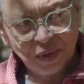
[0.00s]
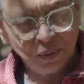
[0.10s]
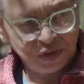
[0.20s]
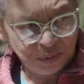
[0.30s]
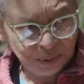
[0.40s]

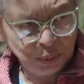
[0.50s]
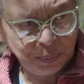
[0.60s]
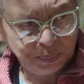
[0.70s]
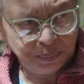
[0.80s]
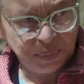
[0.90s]
So it would
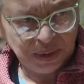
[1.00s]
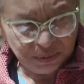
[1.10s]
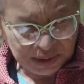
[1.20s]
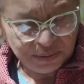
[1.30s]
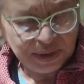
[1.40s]
be
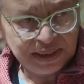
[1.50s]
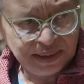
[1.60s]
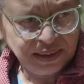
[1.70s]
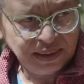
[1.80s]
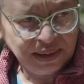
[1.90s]

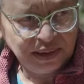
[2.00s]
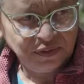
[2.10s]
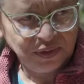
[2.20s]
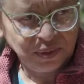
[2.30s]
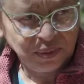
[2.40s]
rewritten
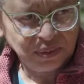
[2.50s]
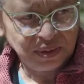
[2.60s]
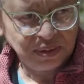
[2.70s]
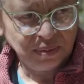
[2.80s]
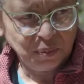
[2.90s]
if you,
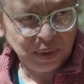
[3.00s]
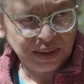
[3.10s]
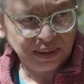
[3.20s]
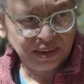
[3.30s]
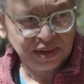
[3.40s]

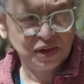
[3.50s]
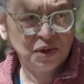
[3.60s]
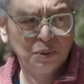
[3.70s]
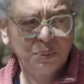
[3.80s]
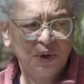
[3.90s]
well, there's a
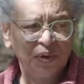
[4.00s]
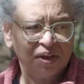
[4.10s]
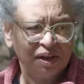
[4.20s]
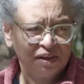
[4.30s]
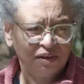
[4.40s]
whole
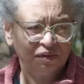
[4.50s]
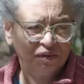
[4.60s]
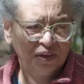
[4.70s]
process of